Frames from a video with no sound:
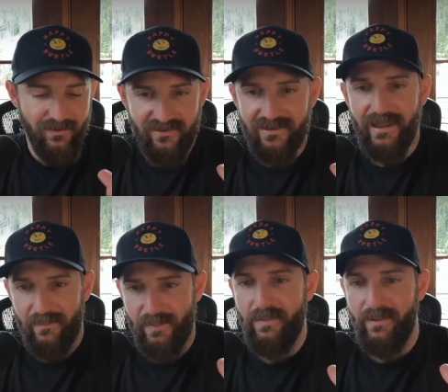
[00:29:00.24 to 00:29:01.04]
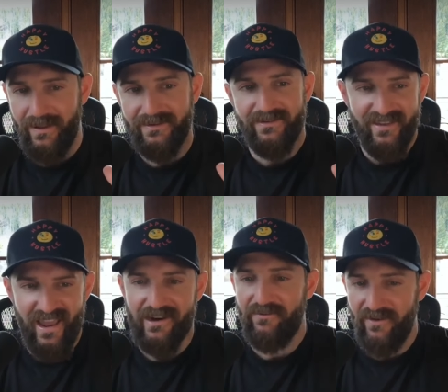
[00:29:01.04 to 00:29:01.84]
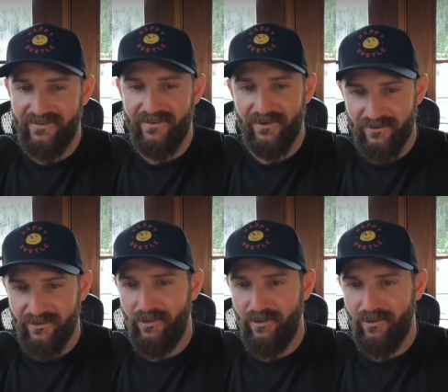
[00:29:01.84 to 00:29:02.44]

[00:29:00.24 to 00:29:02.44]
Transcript: there's a lot of people out there sacrificing their